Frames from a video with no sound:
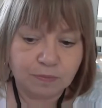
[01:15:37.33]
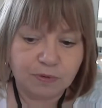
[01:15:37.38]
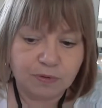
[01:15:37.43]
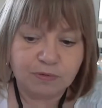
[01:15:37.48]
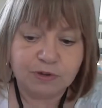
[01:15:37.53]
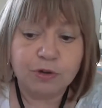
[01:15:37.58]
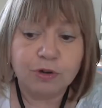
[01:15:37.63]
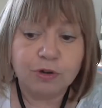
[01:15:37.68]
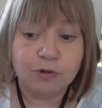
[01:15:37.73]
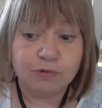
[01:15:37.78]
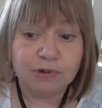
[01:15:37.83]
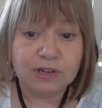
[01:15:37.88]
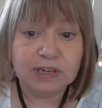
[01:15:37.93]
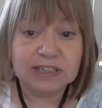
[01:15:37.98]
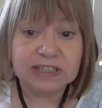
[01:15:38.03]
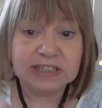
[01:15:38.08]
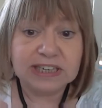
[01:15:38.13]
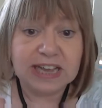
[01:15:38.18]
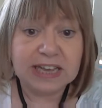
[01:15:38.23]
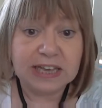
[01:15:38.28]
but you could really
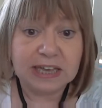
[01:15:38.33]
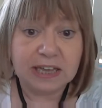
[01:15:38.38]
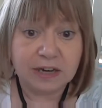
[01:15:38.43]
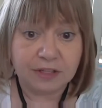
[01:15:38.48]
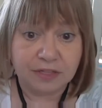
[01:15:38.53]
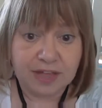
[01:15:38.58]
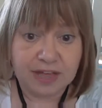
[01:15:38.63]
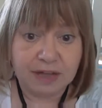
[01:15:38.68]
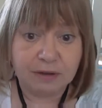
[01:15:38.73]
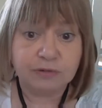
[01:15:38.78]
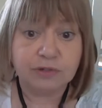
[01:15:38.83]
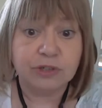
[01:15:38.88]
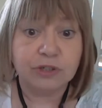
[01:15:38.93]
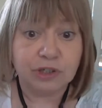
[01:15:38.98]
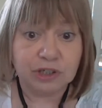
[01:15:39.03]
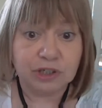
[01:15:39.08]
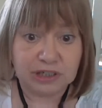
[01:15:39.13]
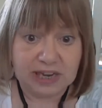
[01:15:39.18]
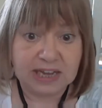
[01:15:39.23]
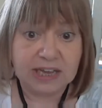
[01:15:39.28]
say it in 1,000,
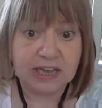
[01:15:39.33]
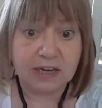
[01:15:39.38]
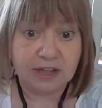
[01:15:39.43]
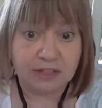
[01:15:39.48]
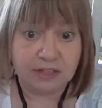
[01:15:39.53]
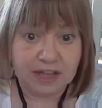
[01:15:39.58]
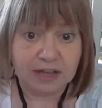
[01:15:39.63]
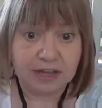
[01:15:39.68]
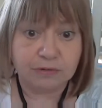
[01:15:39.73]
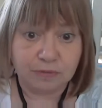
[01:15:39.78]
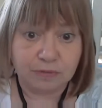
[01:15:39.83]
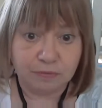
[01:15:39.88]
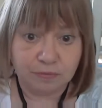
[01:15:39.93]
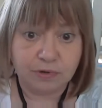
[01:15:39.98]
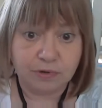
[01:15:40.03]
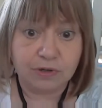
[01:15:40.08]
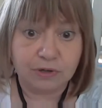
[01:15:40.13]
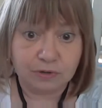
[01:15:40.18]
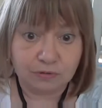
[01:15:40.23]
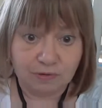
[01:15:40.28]
you say it in 1,000
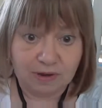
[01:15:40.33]
words,